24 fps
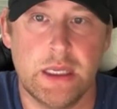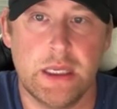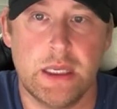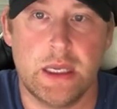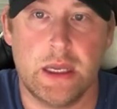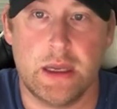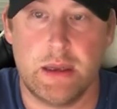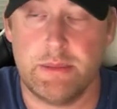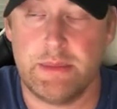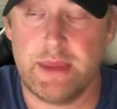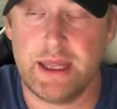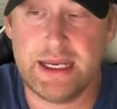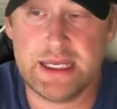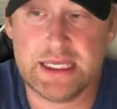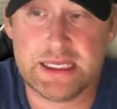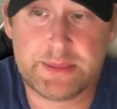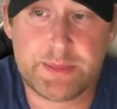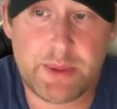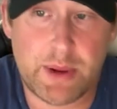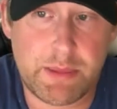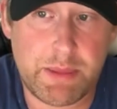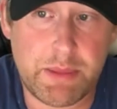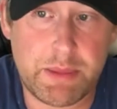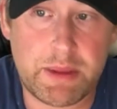That is
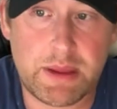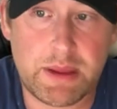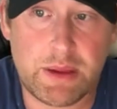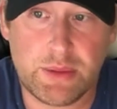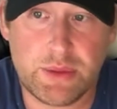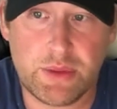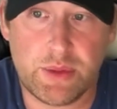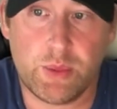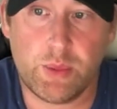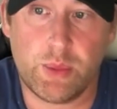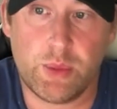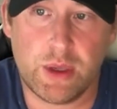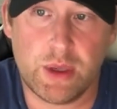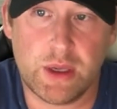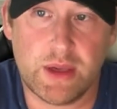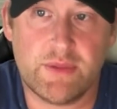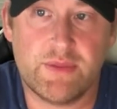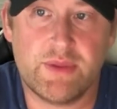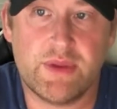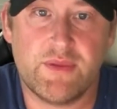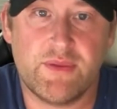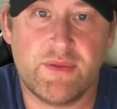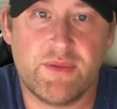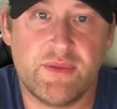probably one of
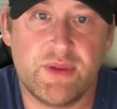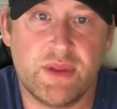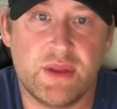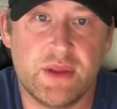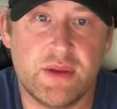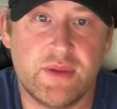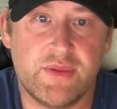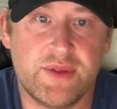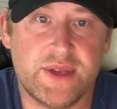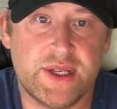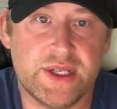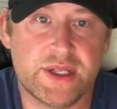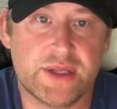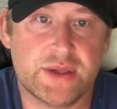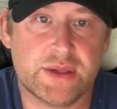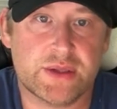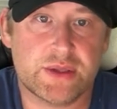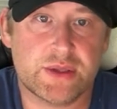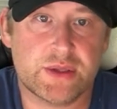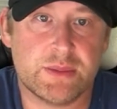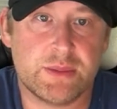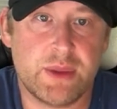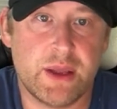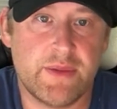the features
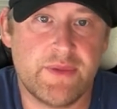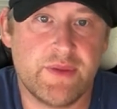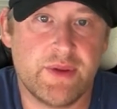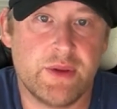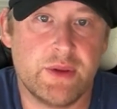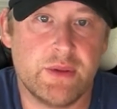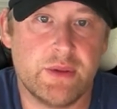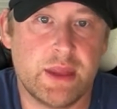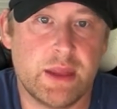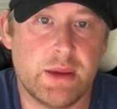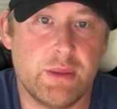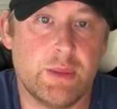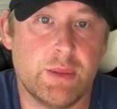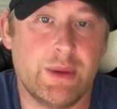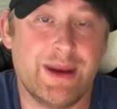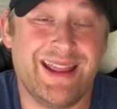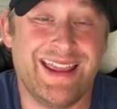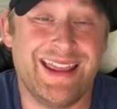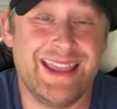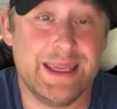on my phone that when I